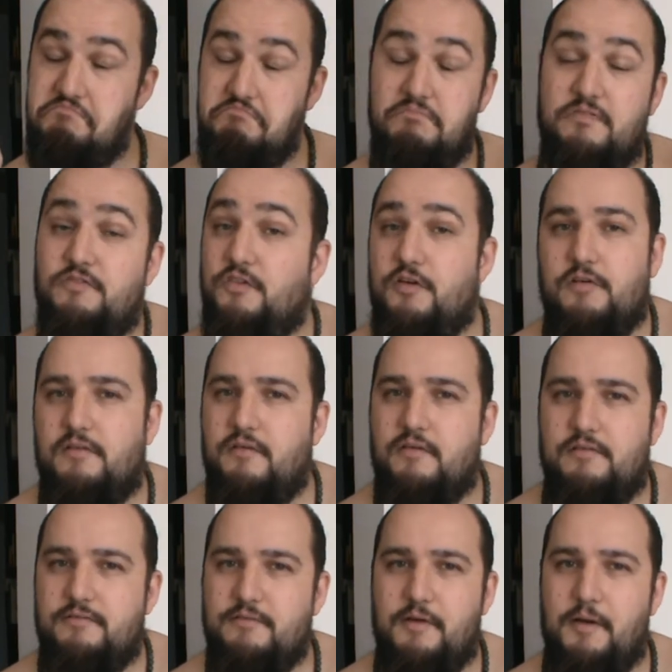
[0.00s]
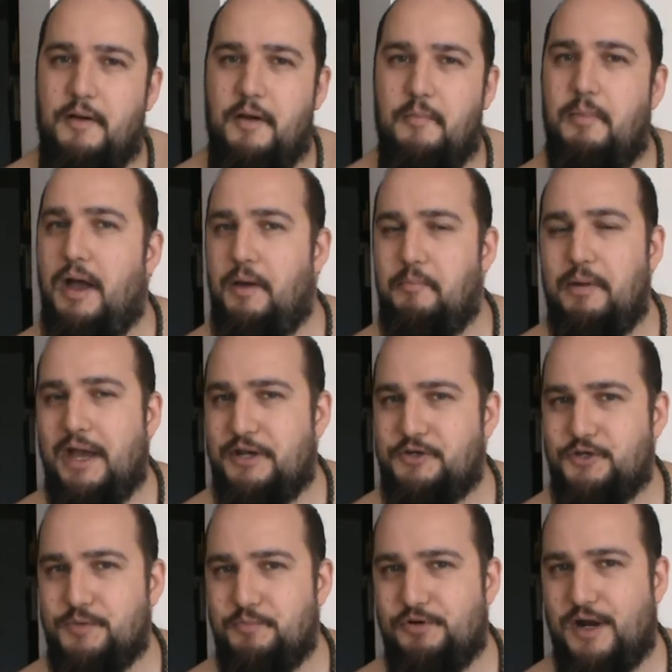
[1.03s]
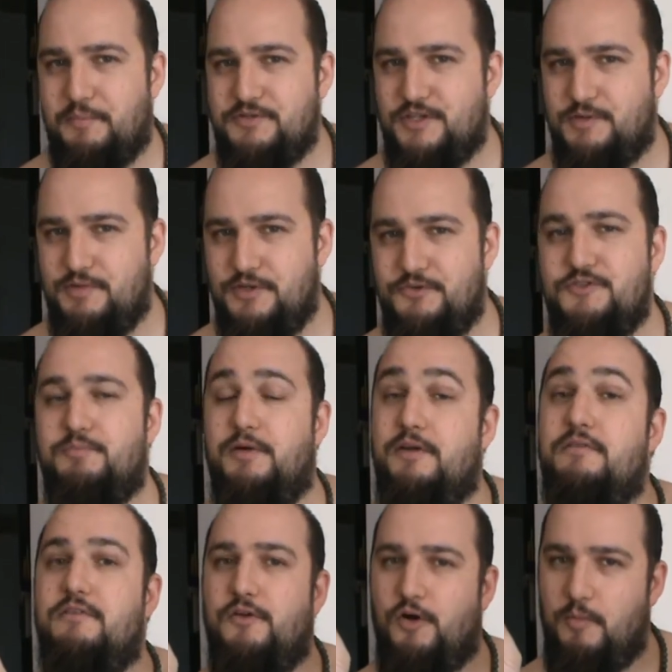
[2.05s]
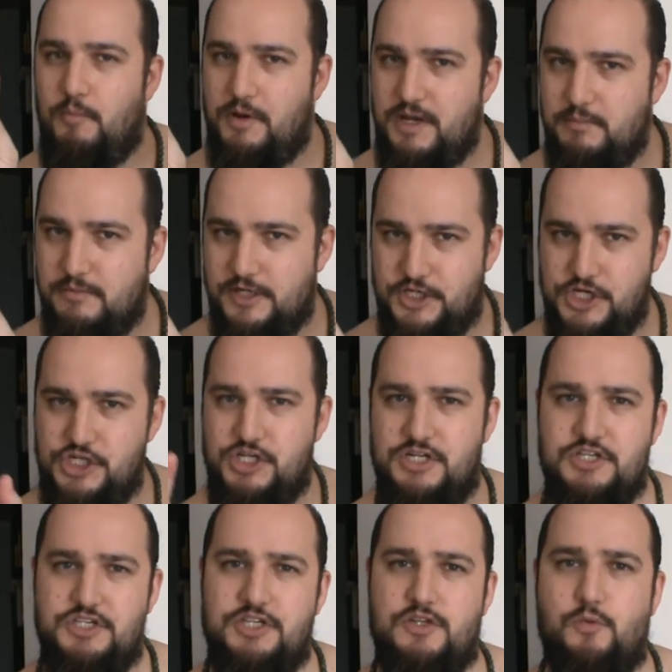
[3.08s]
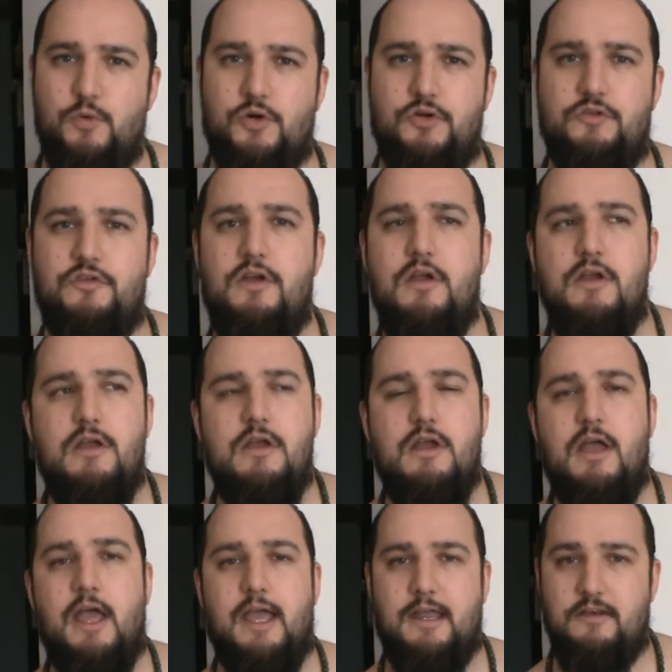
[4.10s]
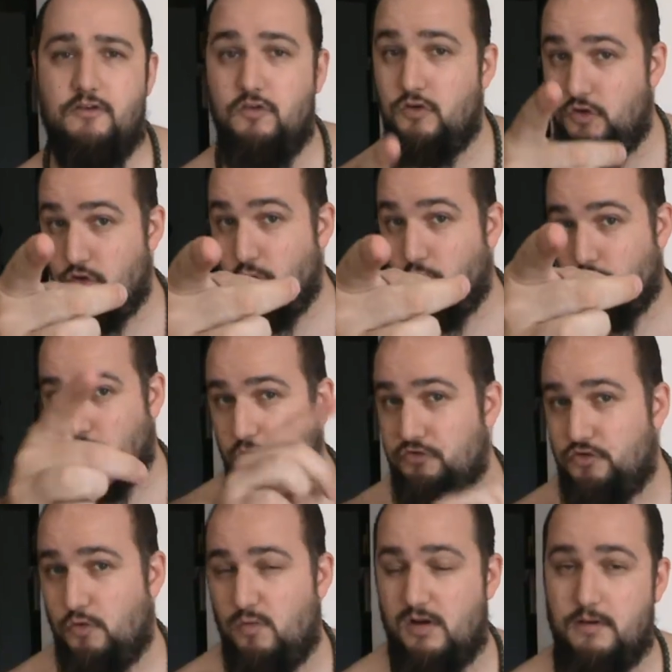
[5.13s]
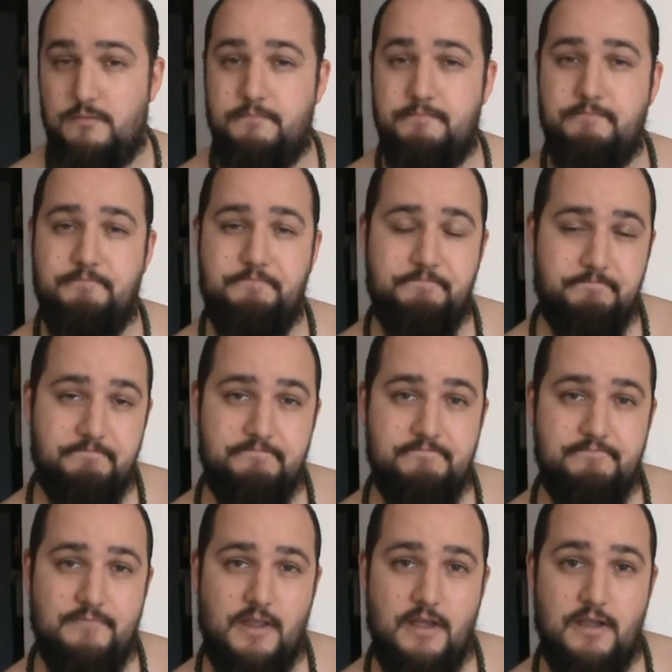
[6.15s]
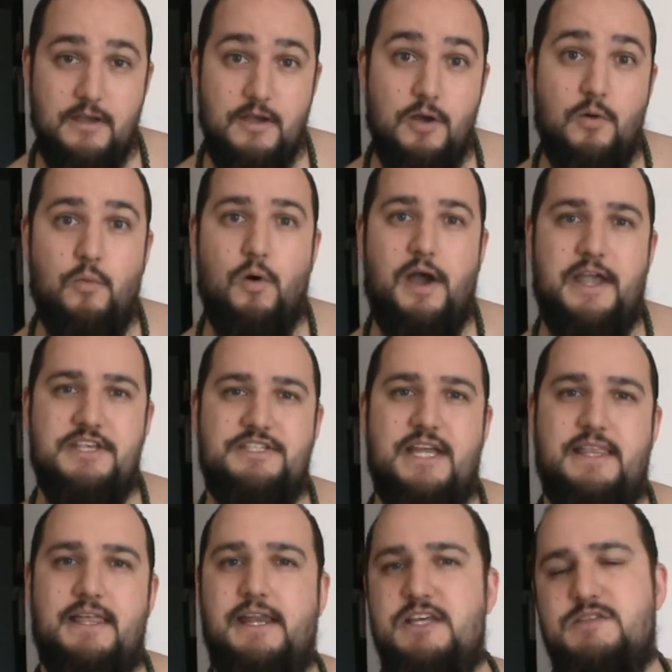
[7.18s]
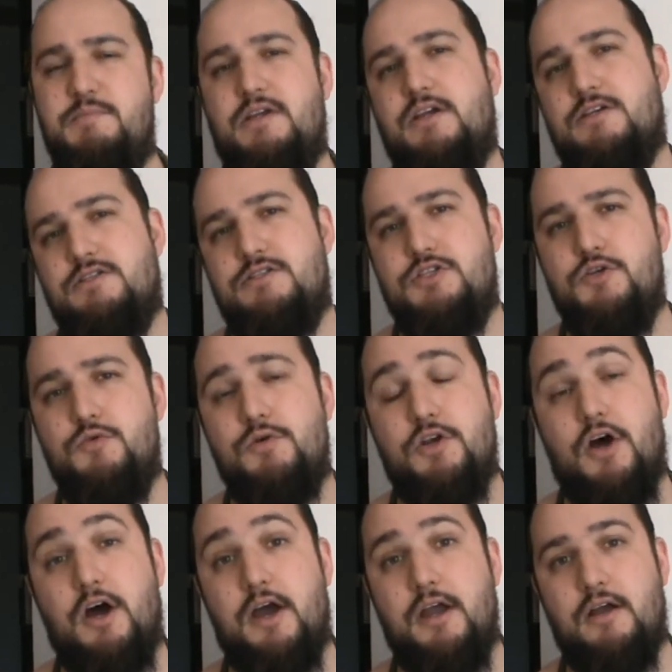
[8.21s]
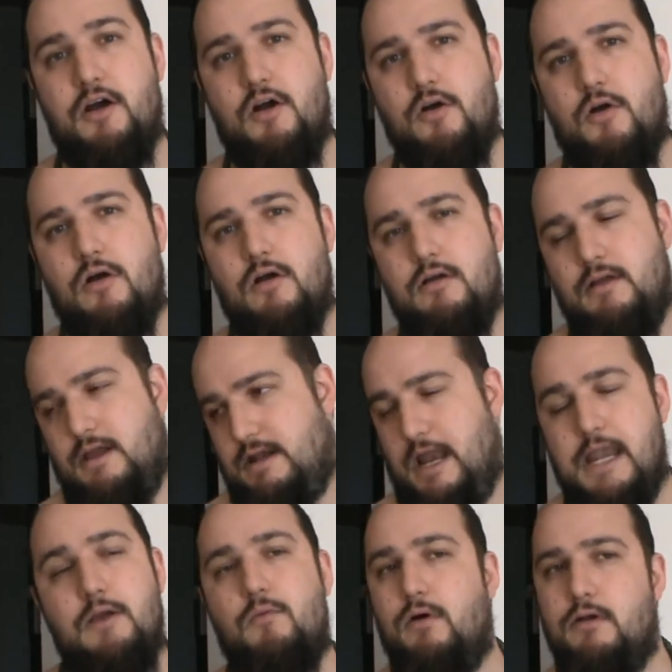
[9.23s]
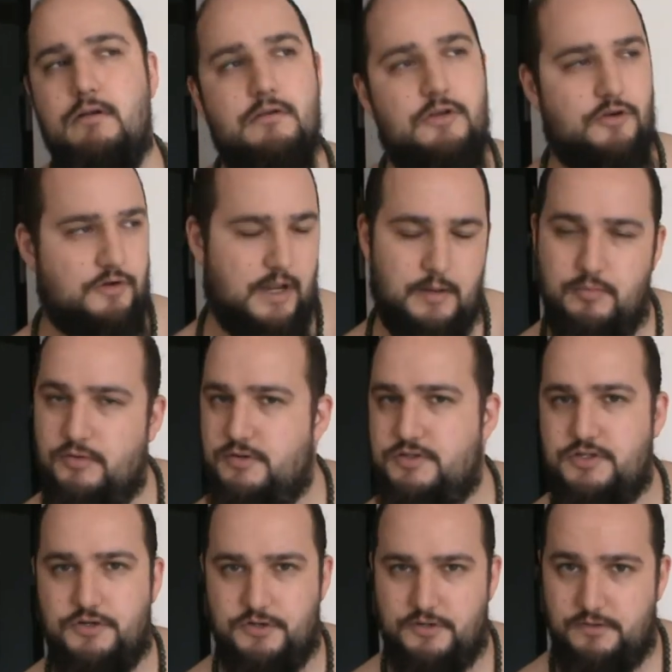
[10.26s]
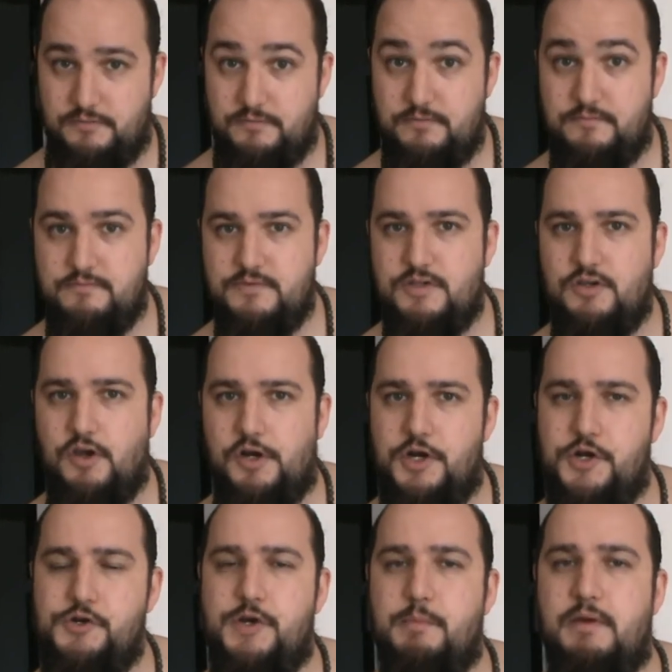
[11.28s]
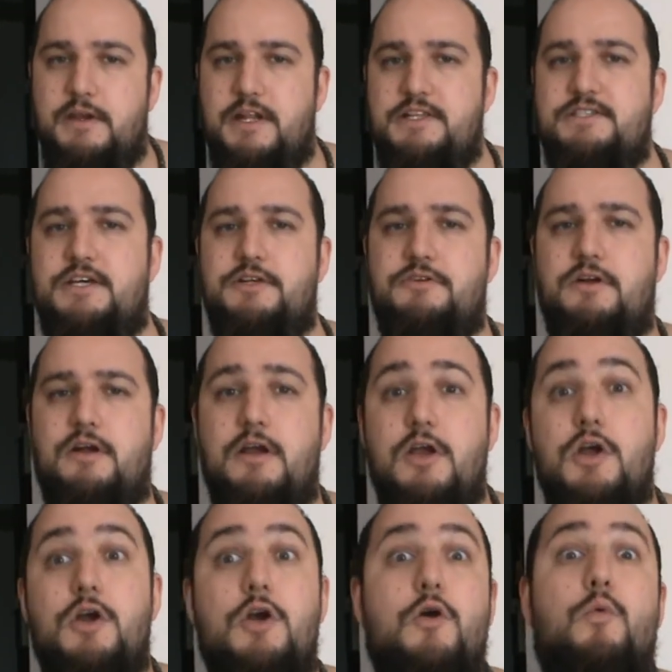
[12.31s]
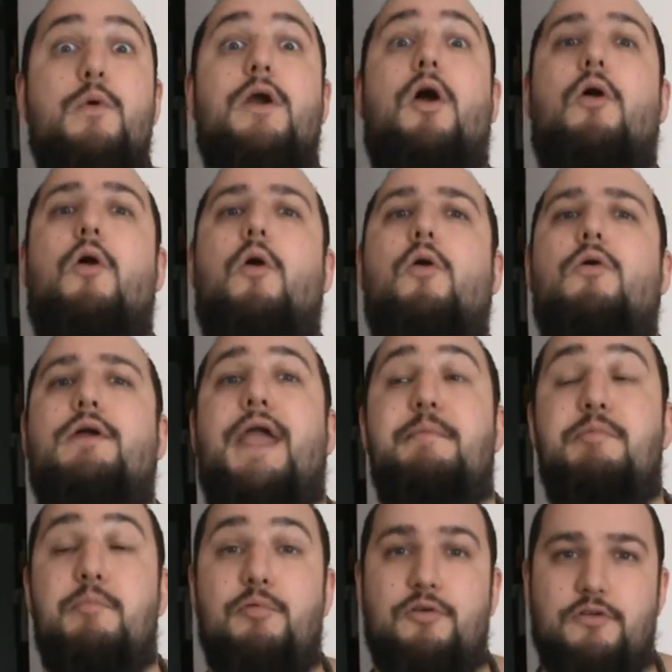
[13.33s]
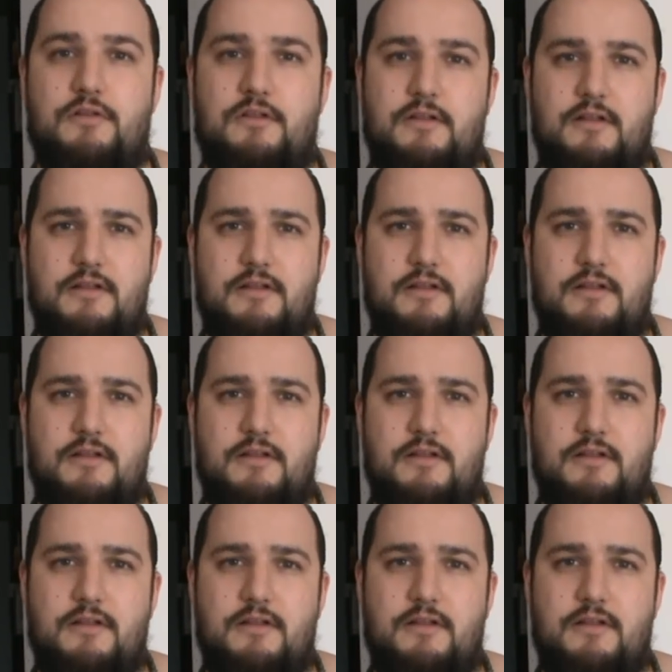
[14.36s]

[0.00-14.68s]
for a bad term perhaps to be used, but there are many magicians in the world, and you are also one. Why I say that is because you and I are, and anyone, your neighbors, your countrymen, etc., we are all capable